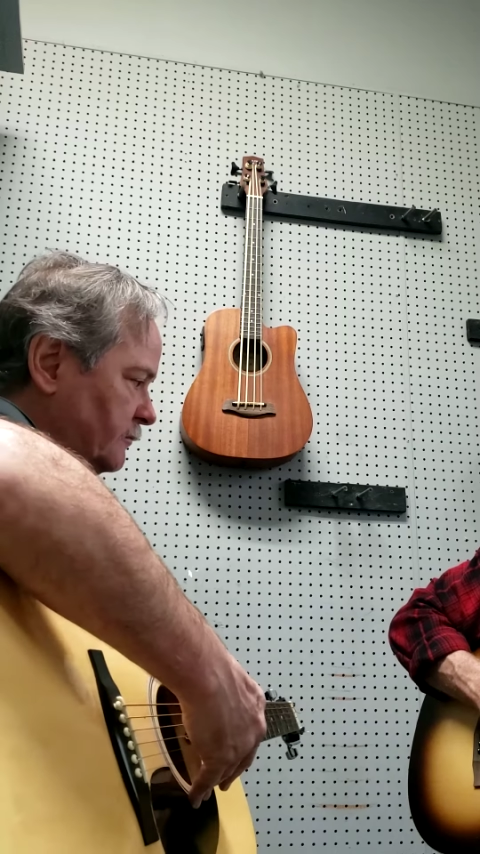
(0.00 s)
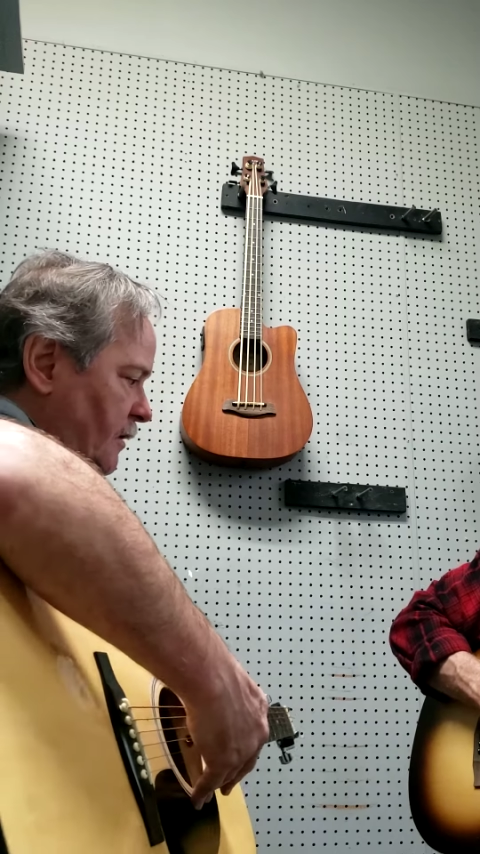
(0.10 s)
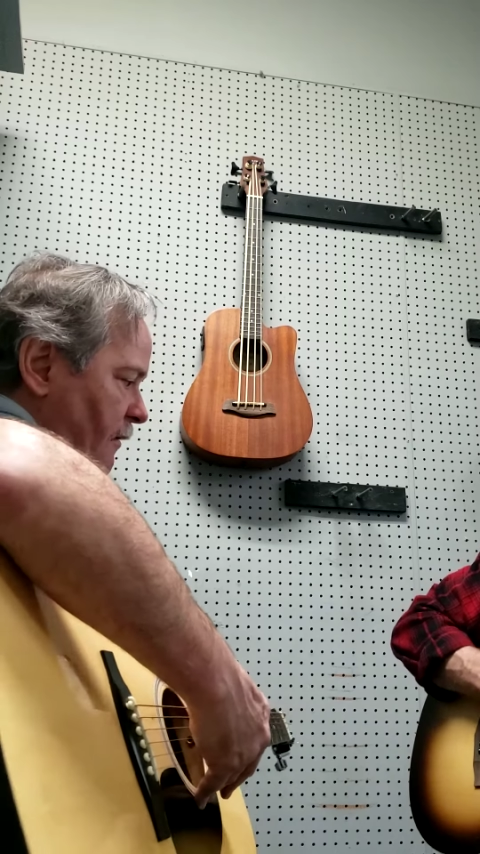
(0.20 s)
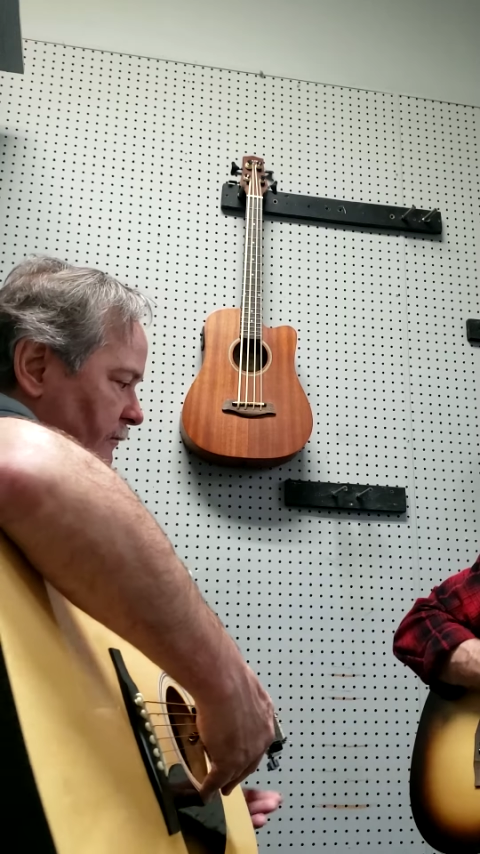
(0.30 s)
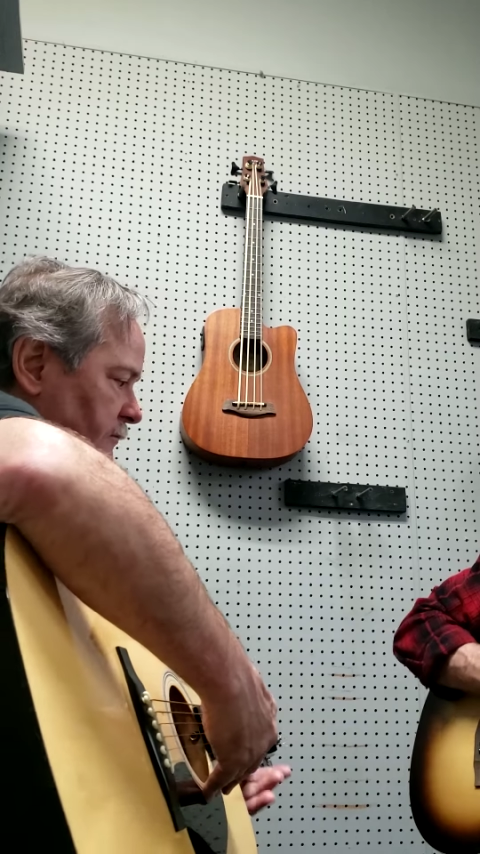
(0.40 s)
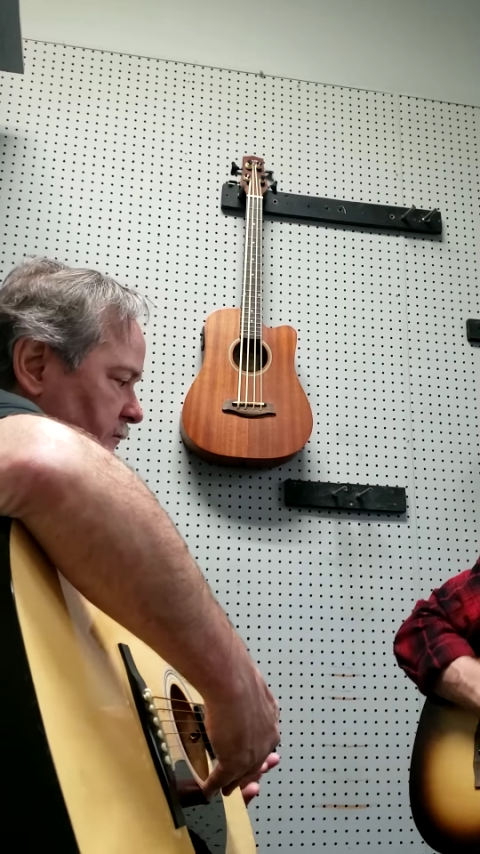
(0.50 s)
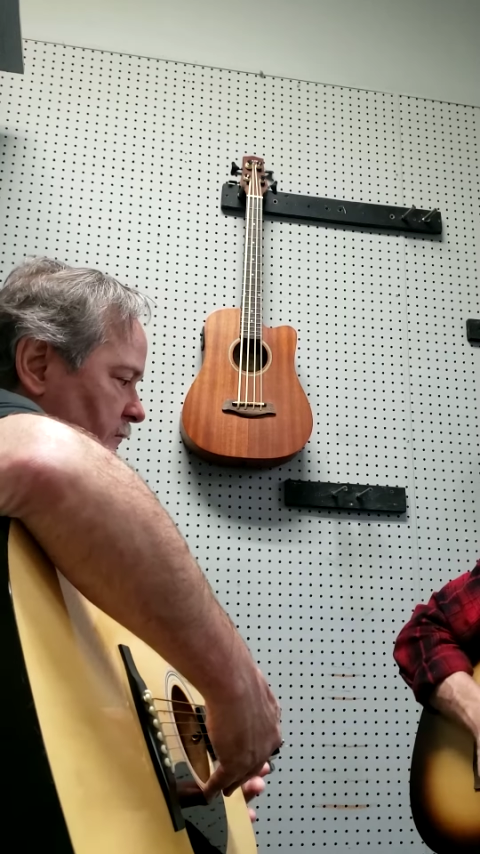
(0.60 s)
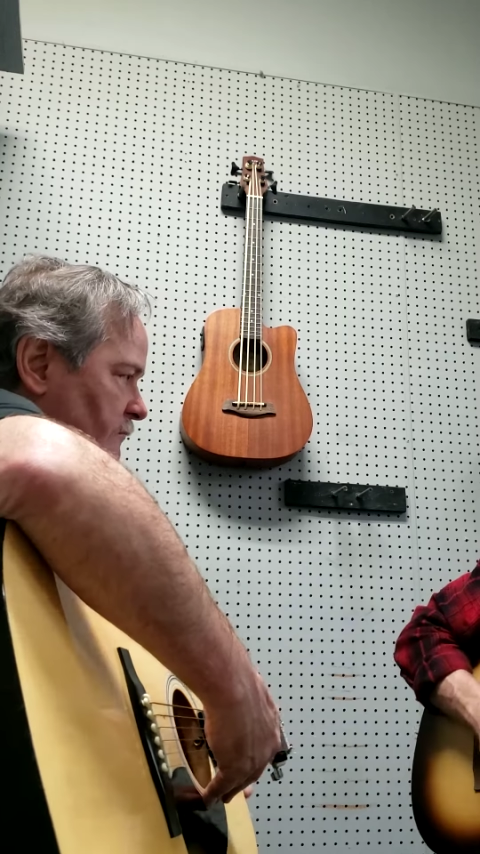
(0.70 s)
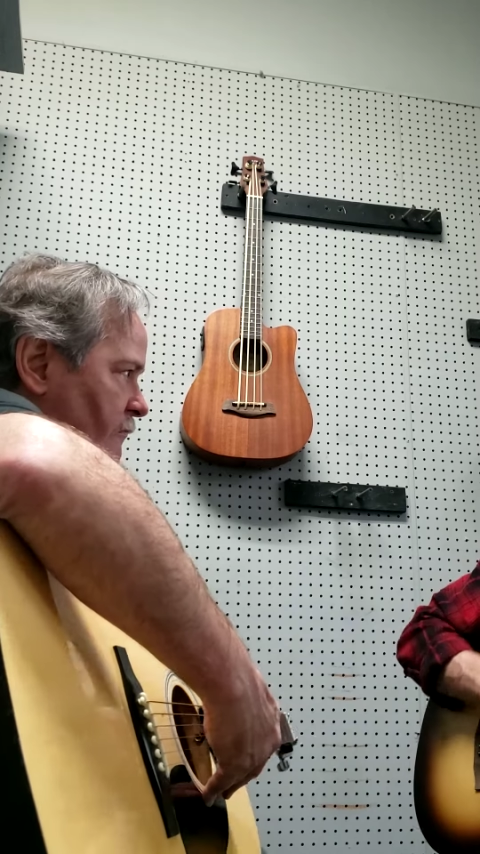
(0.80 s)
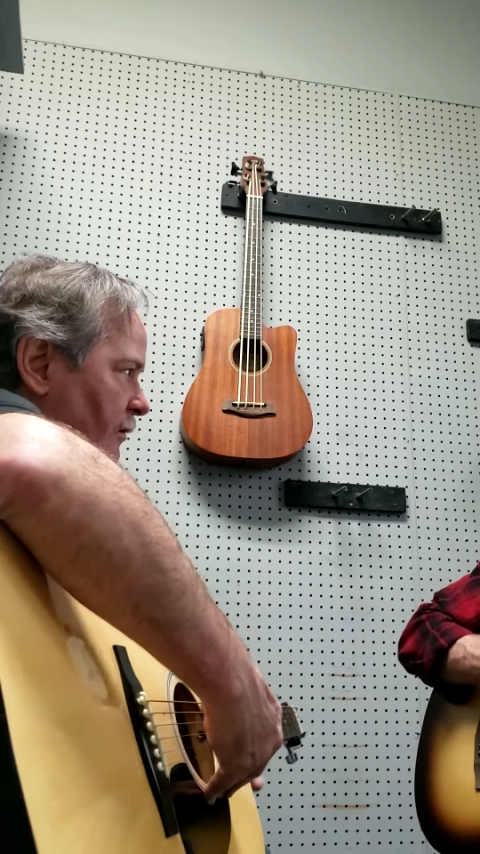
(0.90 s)
the guitar,
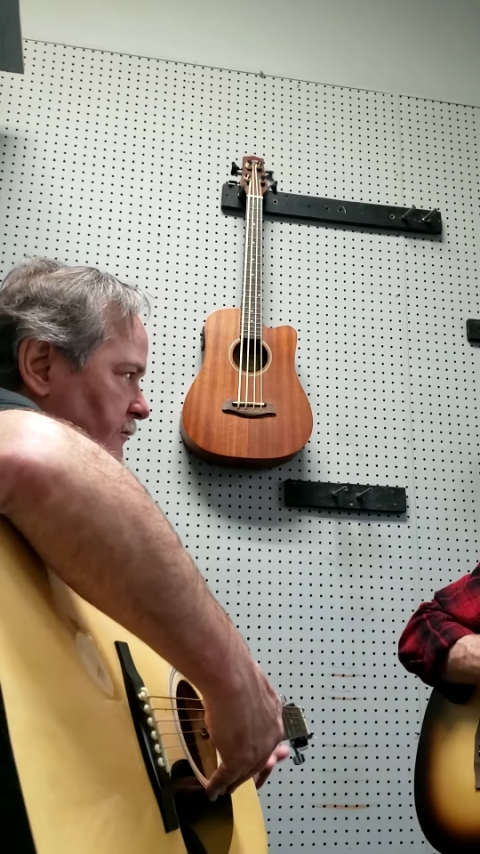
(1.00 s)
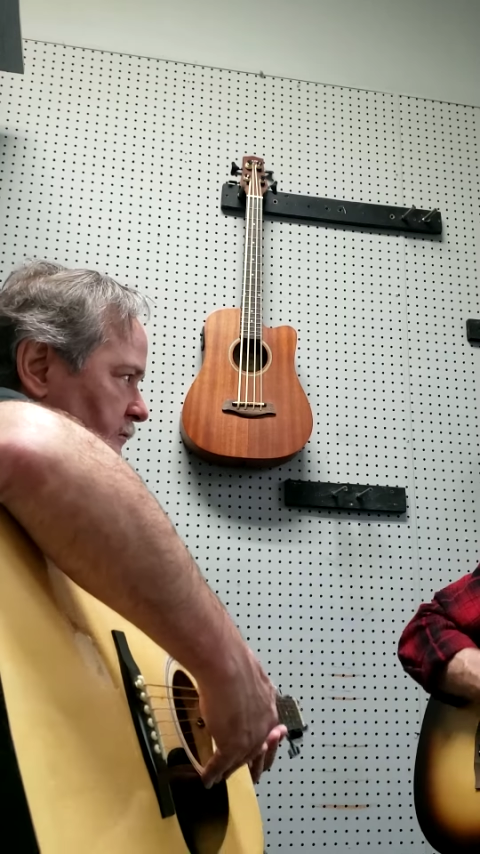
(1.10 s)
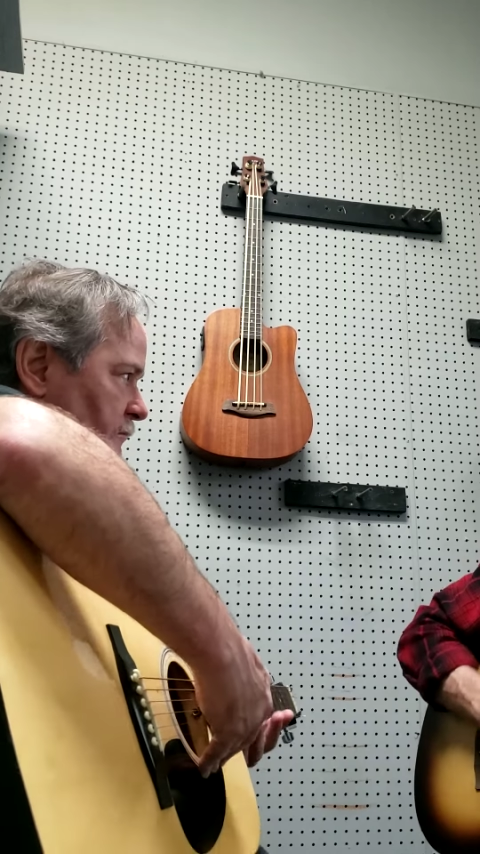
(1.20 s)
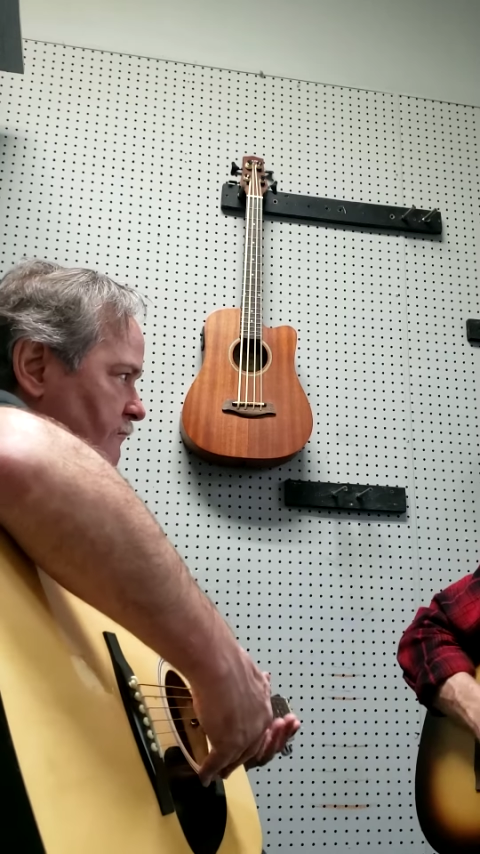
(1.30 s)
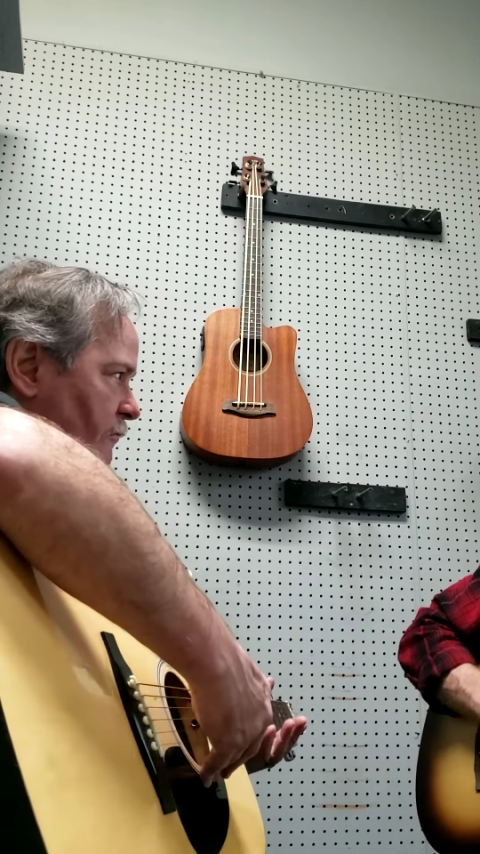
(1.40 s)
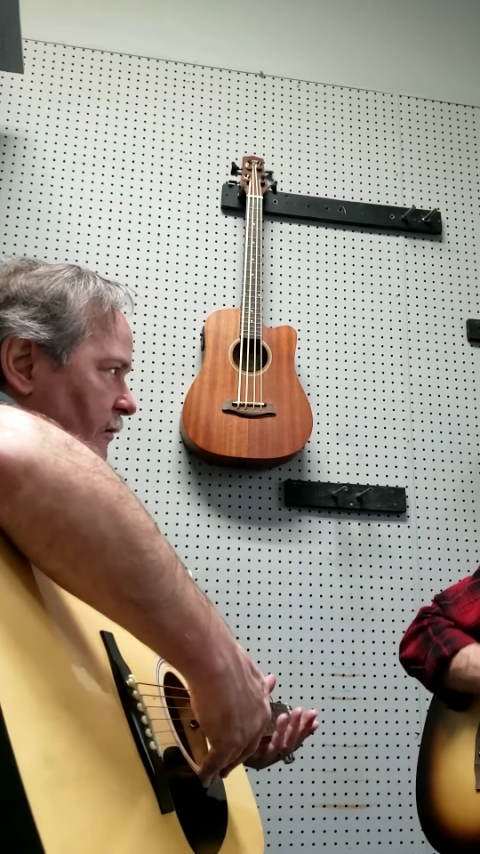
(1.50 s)
you can pick up